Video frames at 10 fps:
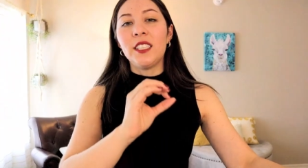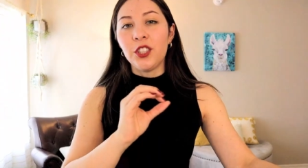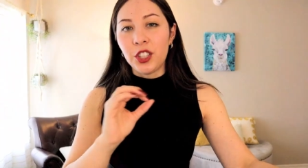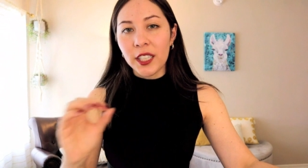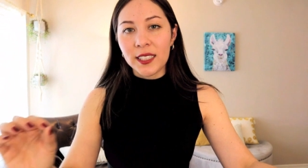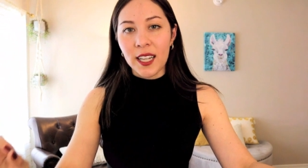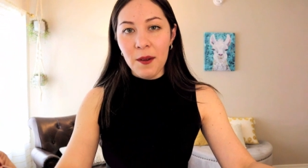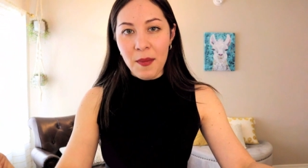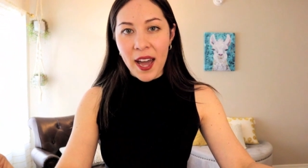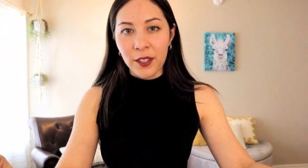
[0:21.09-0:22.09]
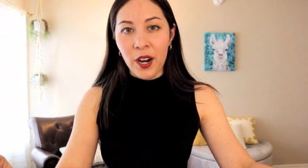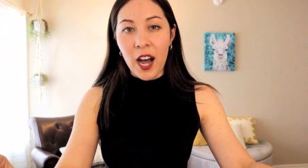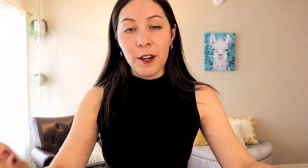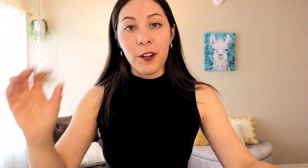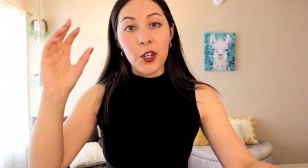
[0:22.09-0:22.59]
It's just a matter
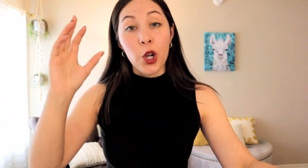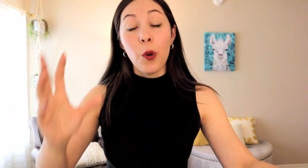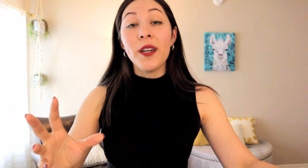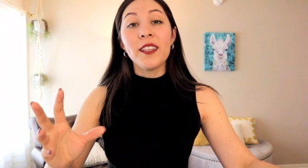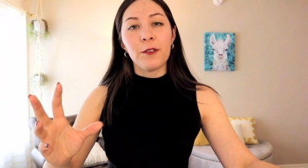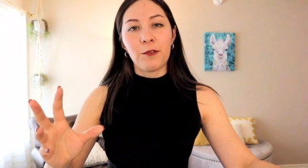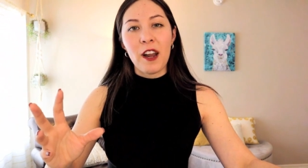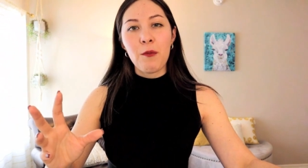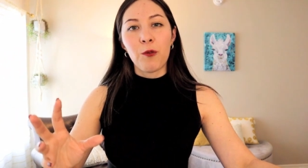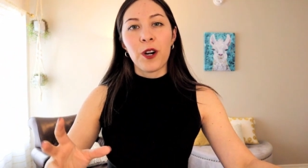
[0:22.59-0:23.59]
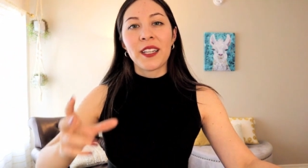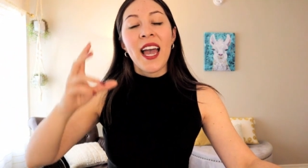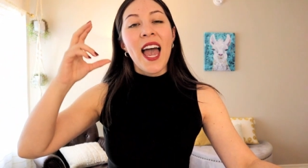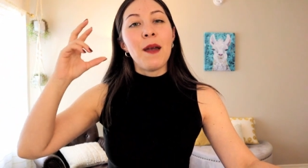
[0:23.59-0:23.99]
of knowing the framework